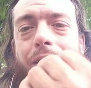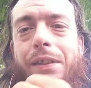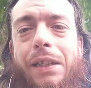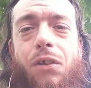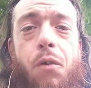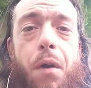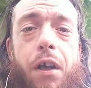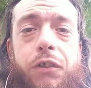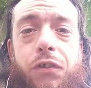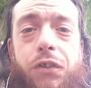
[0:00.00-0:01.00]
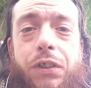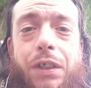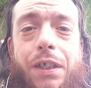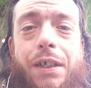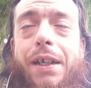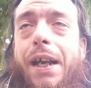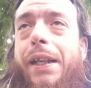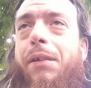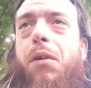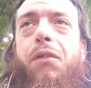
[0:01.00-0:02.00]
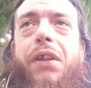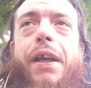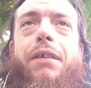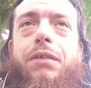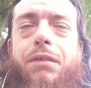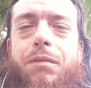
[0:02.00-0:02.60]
That's all Rogers. And they're all down.